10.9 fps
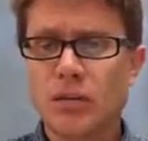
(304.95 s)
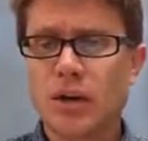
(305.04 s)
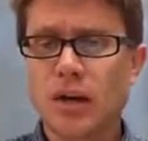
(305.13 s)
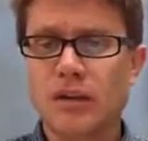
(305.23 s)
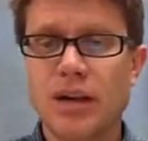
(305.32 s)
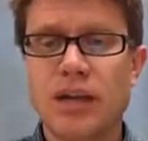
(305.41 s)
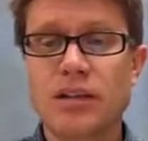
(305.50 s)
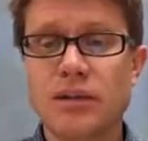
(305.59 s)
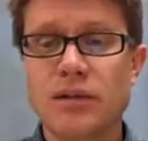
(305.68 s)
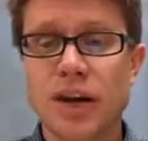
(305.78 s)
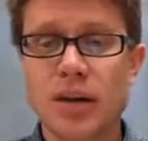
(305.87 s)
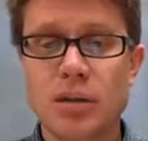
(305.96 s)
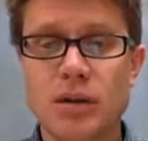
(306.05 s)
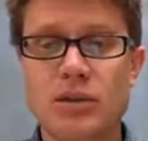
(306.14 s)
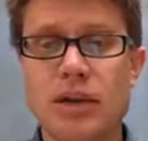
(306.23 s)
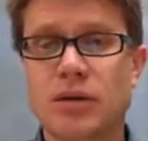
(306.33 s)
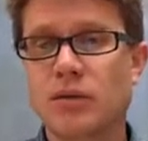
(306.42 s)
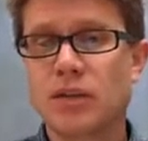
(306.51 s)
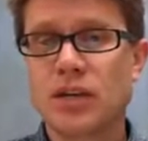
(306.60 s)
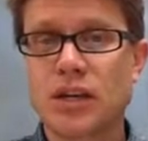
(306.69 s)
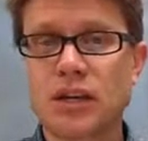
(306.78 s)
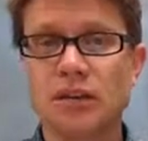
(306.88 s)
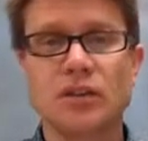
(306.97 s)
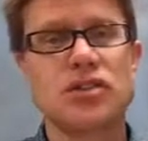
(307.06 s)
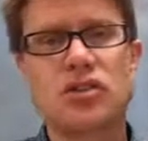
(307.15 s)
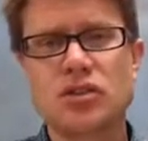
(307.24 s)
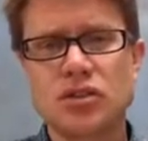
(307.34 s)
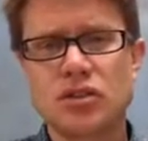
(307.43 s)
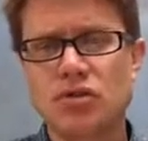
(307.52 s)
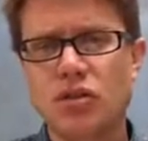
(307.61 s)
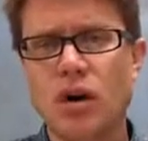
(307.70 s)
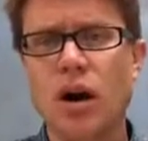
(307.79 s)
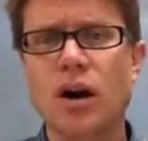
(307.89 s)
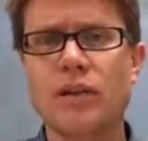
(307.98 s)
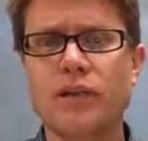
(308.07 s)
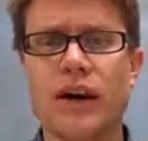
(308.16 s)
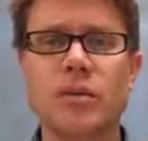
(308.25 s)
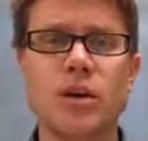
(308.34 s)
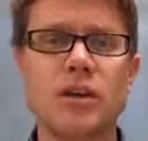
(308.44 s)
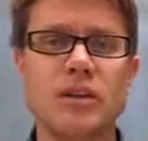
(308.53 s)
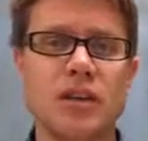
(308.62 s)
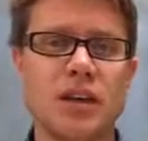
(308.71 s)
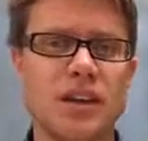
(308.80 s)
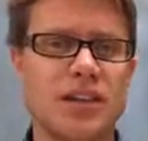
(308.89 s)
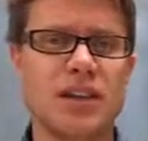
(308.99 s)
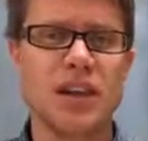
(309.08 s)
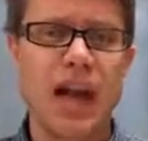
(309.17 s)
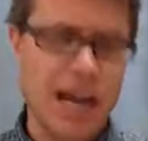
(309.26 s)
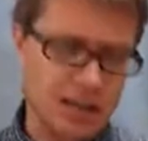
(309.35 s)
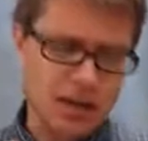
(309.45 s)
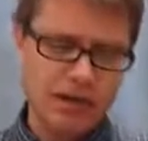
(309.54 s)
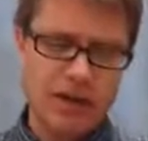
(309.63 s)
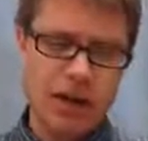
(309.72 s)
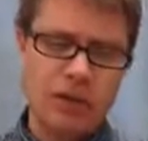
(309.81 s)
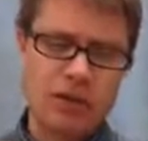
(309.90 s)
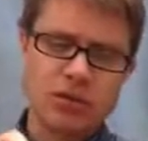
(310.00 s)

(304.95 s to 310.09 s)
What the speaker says: We're going to have lots of fibers like reticular, strong fibers, and then this elastic fiber.